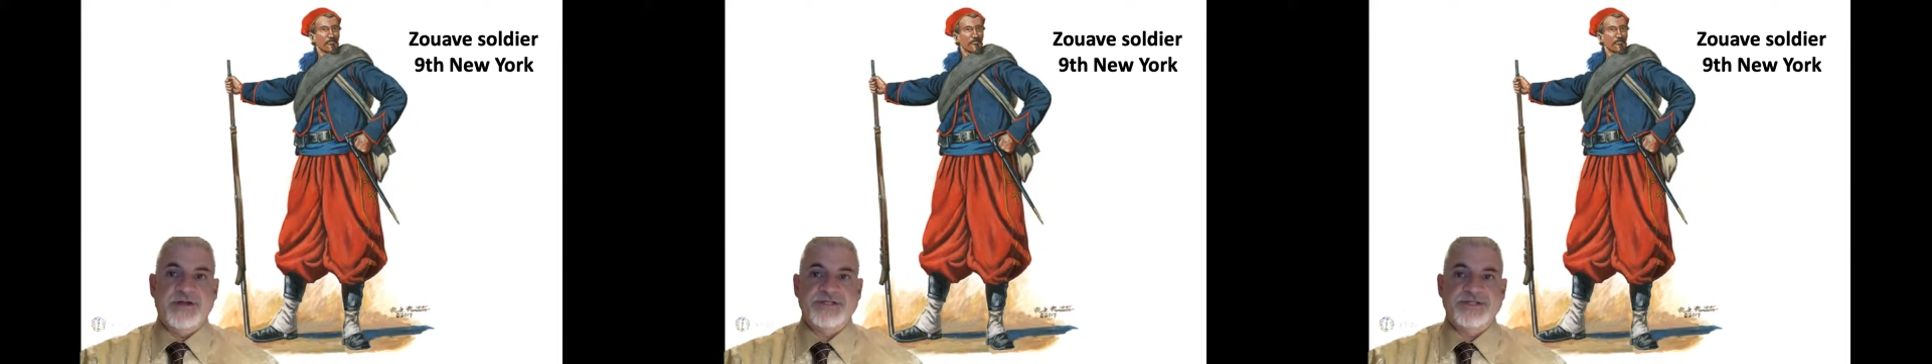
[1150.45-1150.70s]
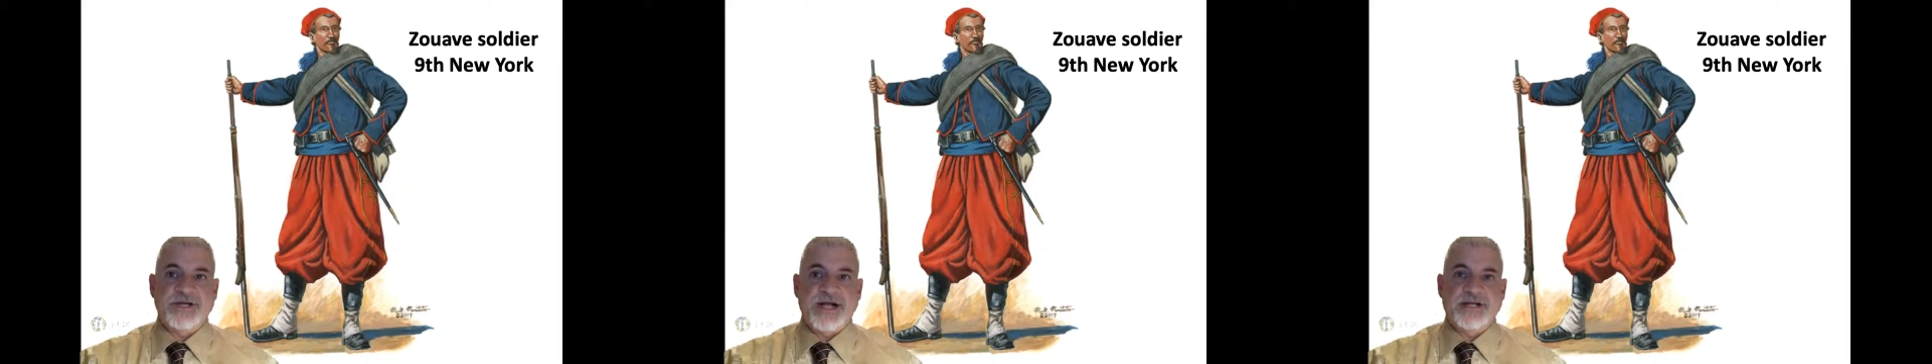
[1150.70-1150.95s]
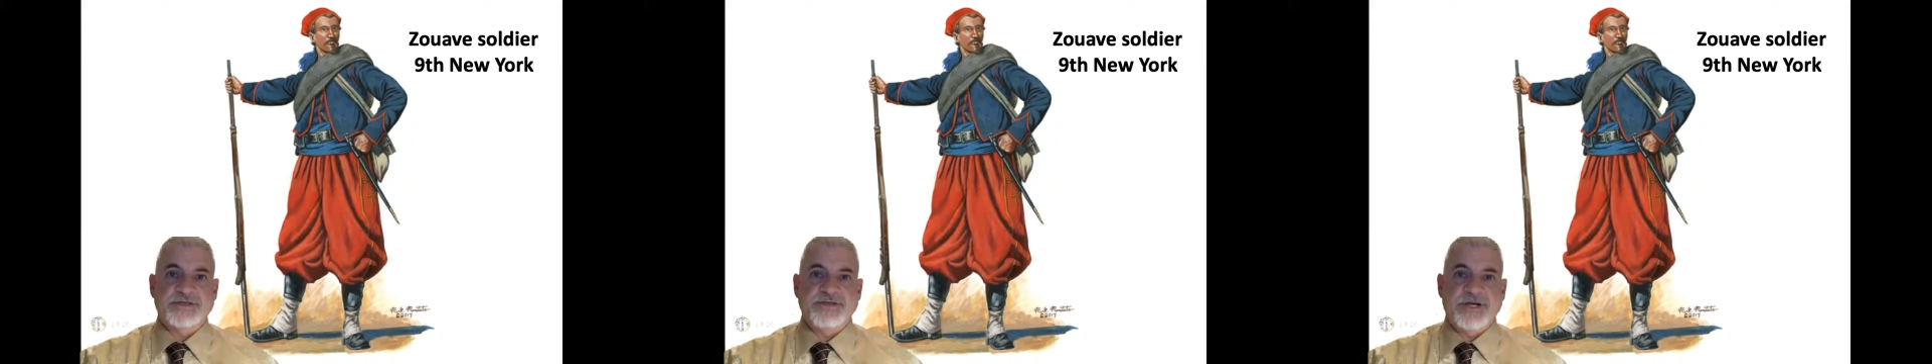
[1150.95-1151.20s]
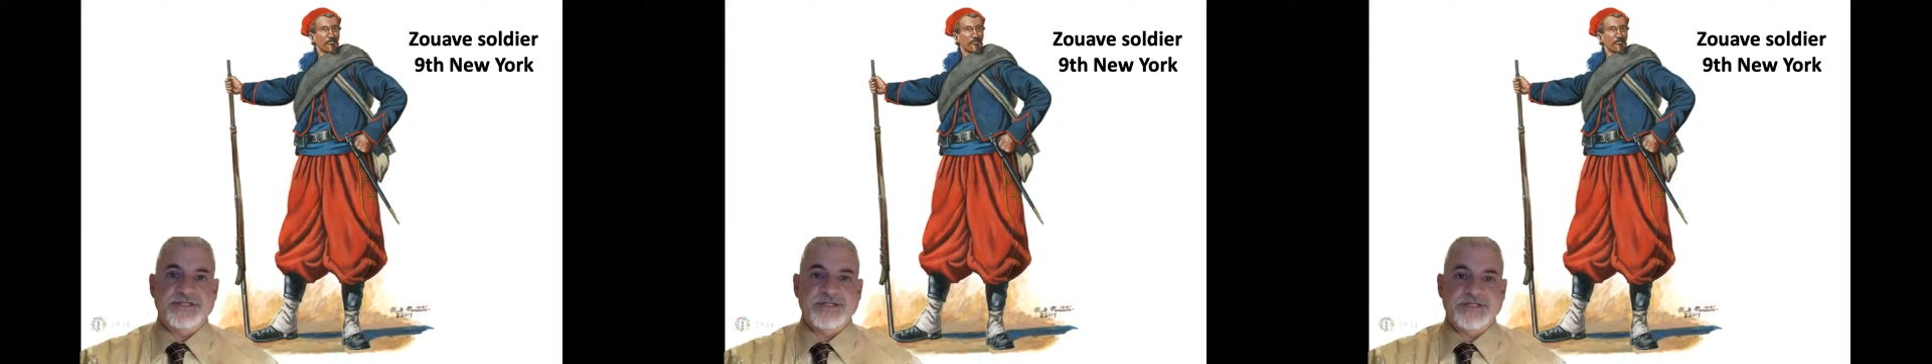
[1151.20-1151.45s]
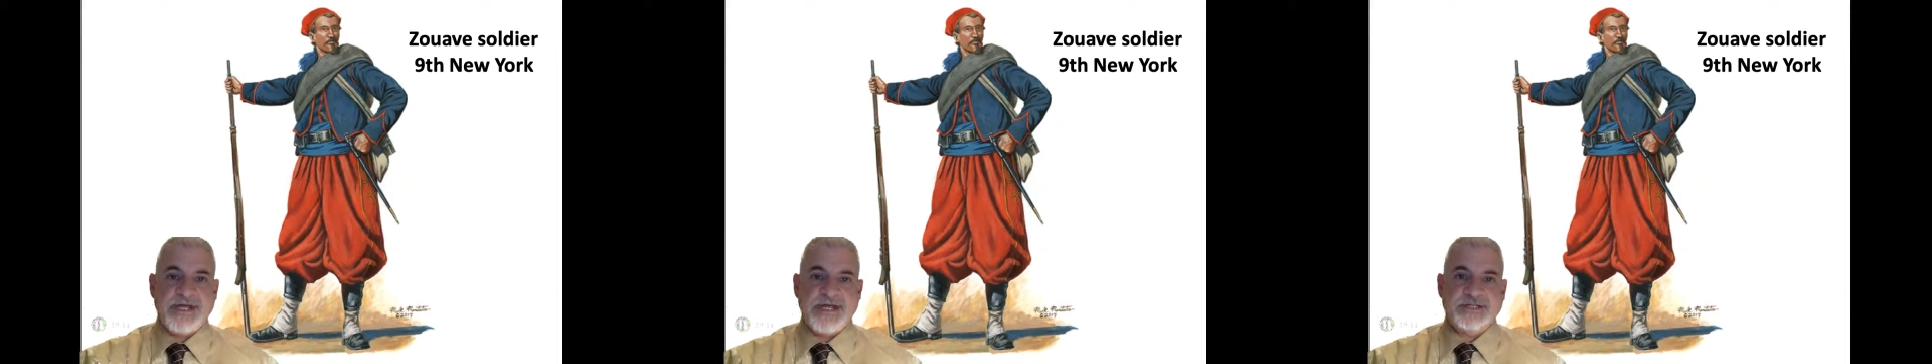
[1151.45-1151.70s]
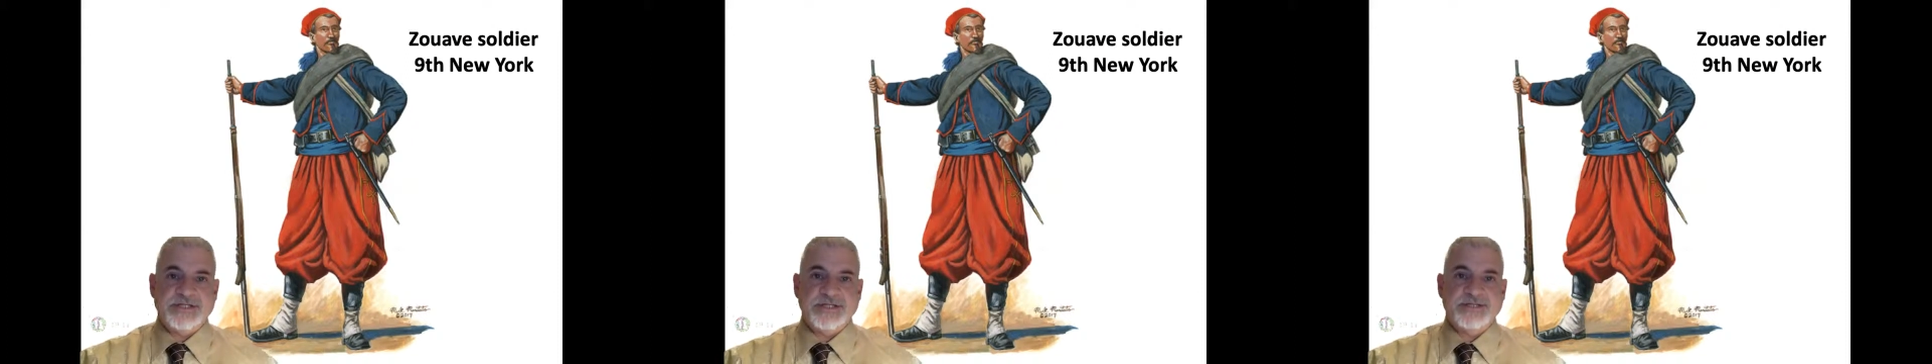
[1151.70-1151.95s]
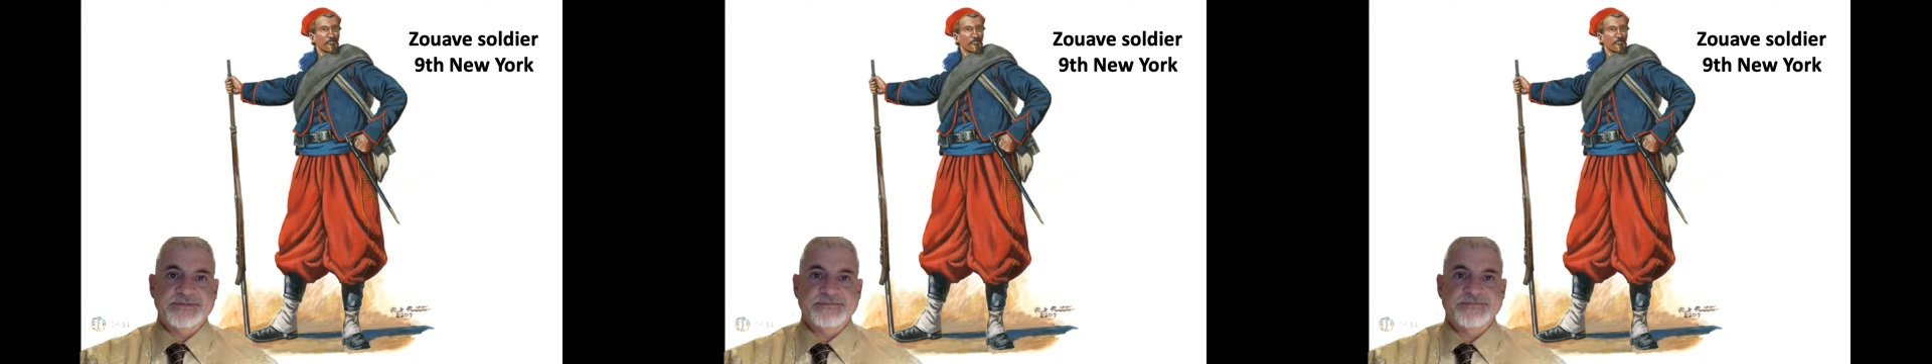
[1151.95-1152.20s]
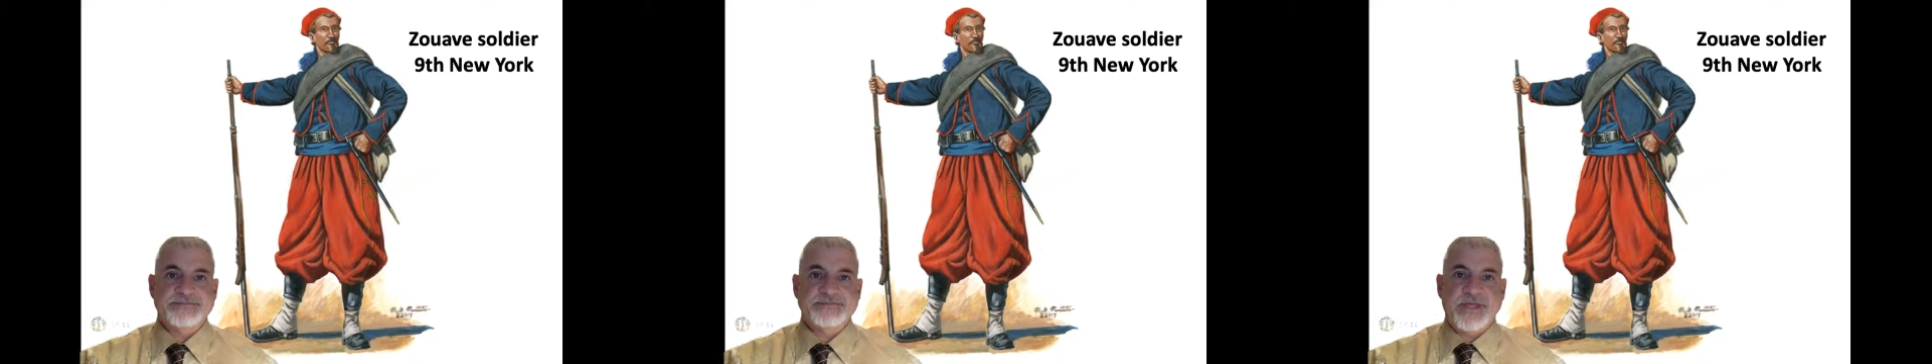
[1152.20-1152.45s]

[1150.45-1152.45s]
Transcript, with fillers: their style of dress and tactics.